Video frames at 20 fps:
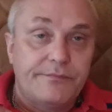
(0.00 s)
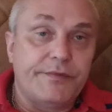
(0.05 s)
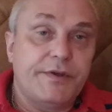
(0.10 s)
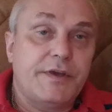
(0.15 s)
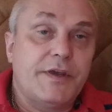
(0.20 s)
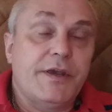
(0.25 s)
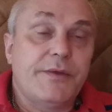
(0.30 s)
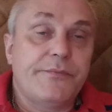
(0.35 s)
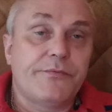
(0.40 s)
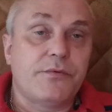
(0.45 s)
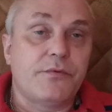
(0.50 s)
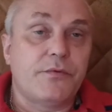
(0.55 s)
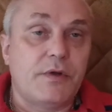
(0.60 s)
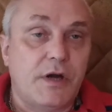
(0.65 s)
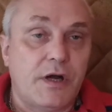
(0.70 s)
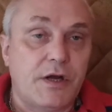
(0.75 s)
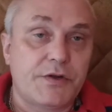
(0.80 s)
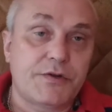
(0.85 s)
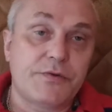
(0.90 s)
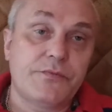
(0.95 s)
came to the
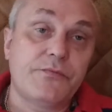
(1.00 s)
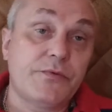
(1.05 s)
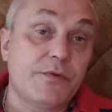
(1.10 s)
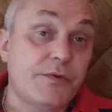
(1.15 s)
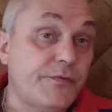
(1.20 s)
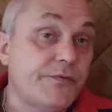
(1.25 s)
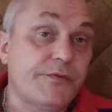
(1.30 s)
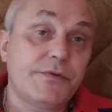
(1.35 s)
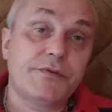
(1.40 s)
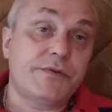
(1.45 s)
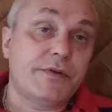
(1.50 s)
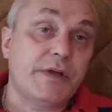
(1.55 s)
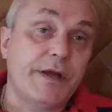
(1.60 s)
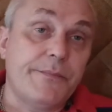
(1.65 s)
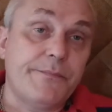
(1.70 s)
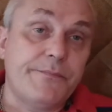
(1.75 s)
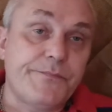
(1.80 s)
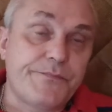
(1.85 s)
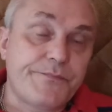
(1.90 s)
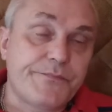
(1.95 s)
ashram for the first
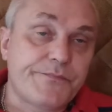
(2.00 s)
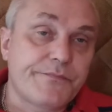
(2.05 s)
time.